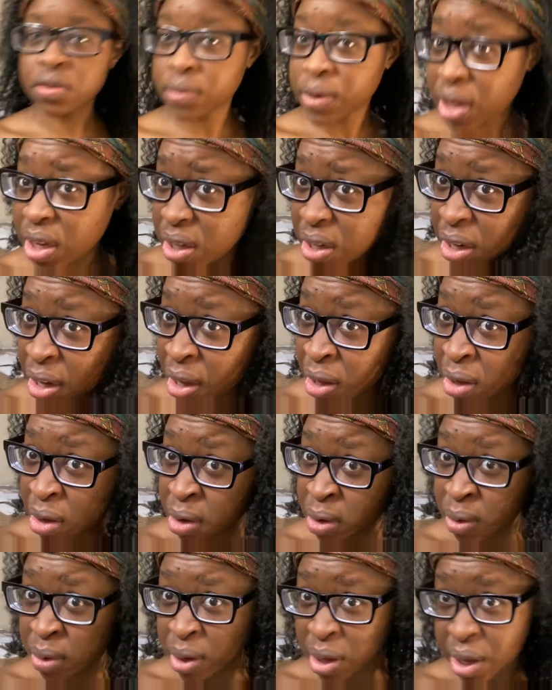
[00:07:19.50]
right
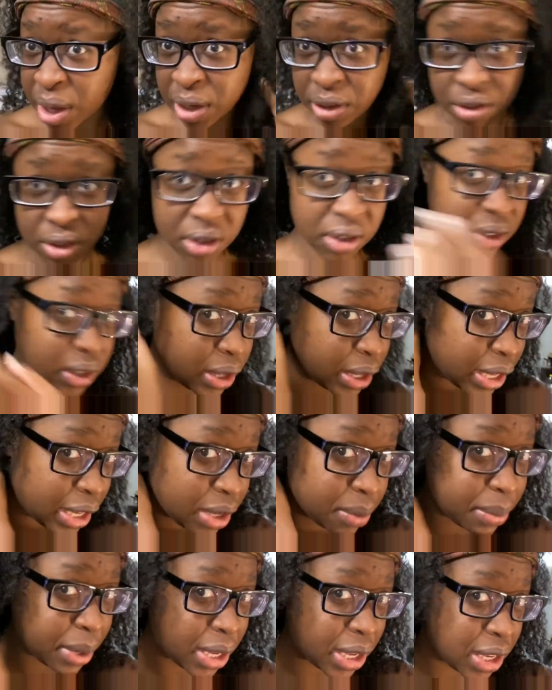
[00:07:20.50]
now. I just laid
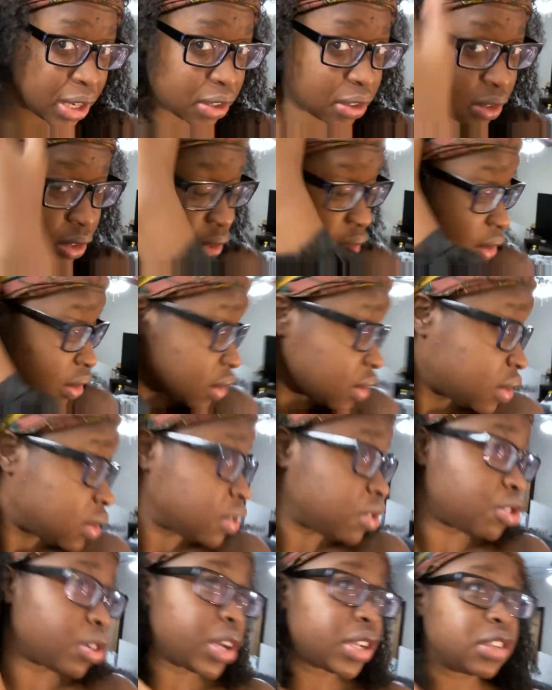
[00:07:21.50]
my edges,
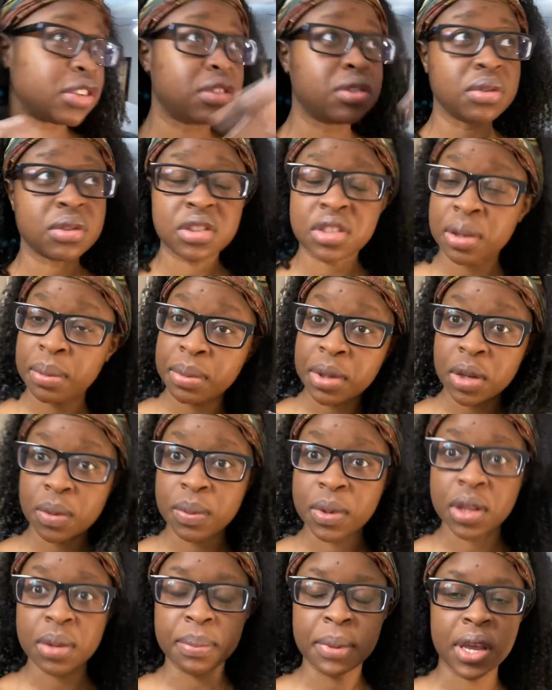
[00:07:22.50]
tried to do something
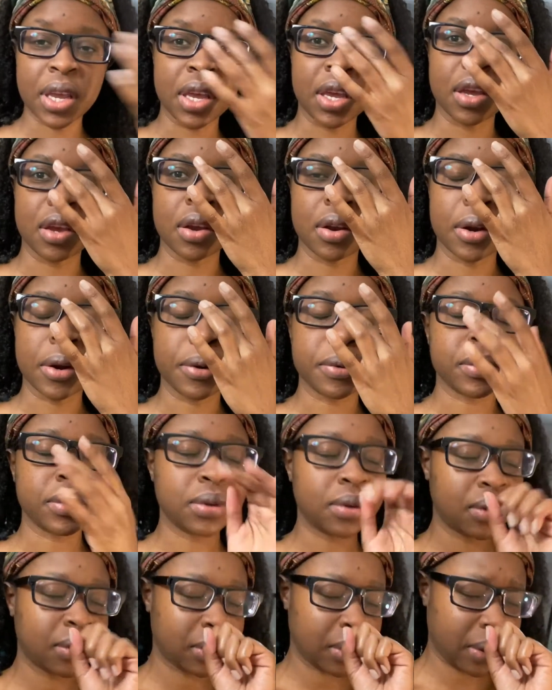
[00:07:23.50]
with my hair.
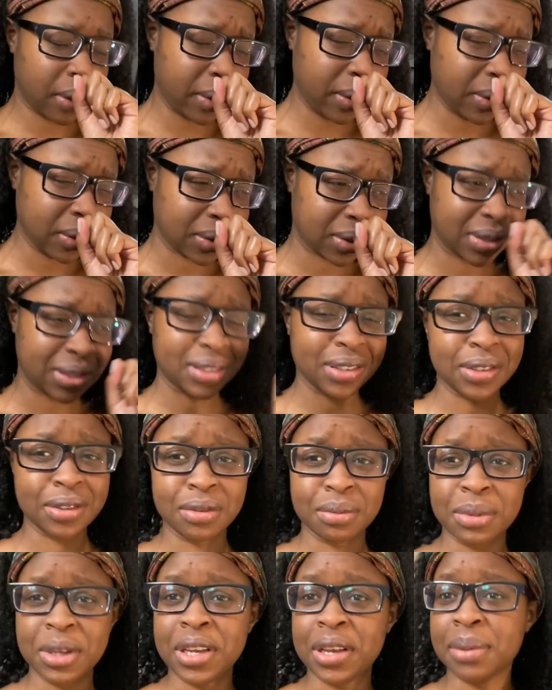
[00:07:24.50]
Excuse
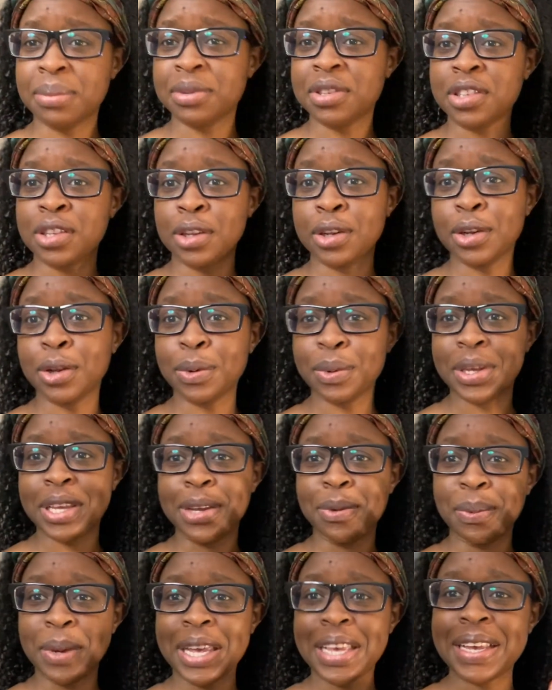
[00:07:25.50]
me, I'm still low-key
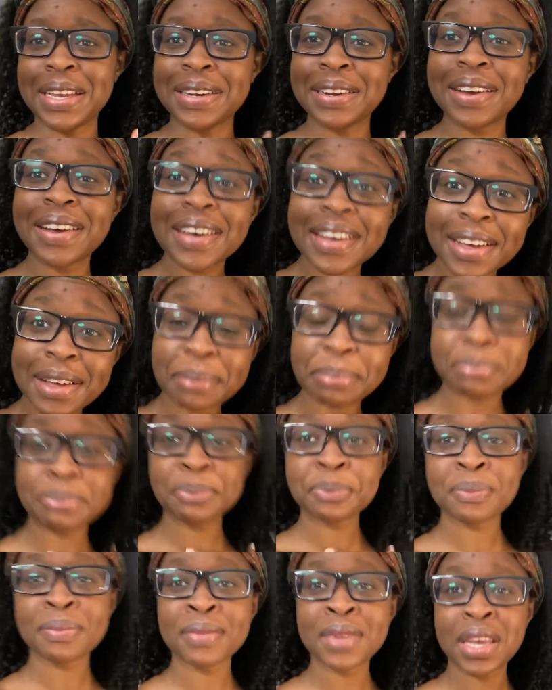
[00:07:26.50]
waking up.
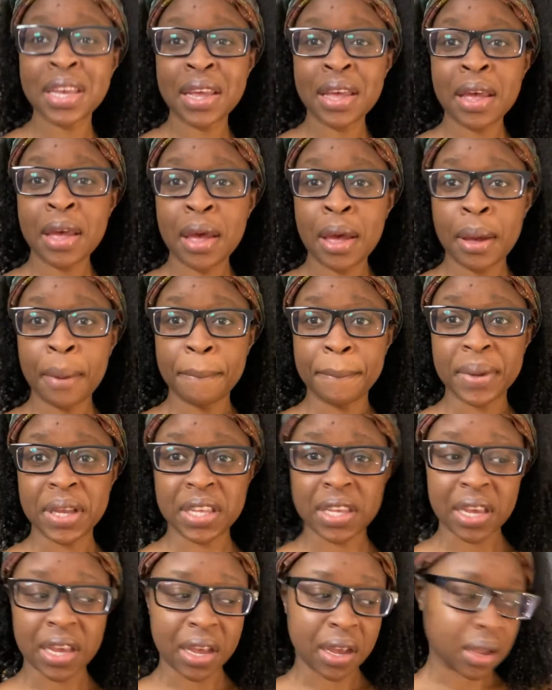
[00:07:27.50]
But
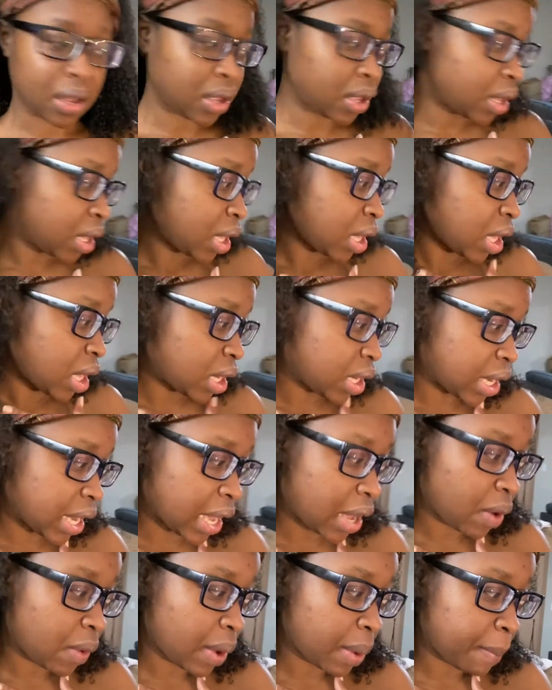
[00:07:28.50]
yeah,
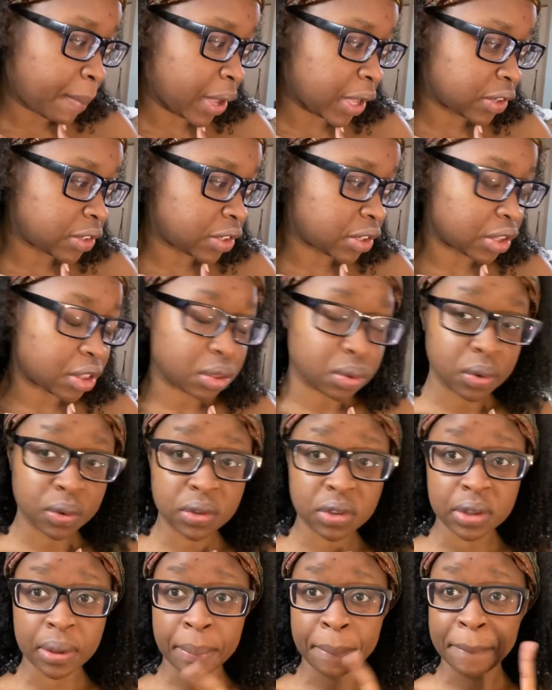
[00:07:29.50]
now I'm about to throw
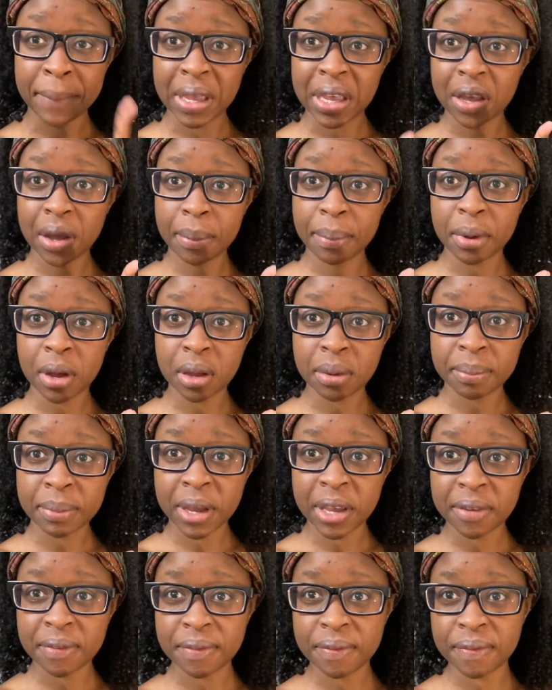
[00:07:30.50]
some makeup on
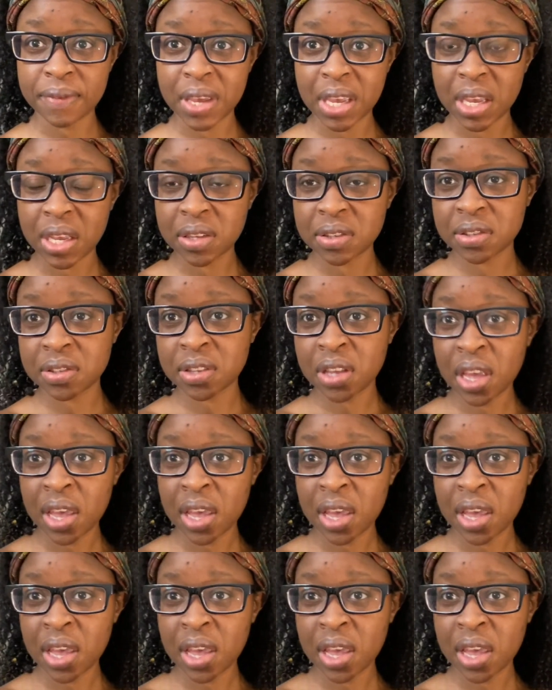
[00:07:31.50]
my face,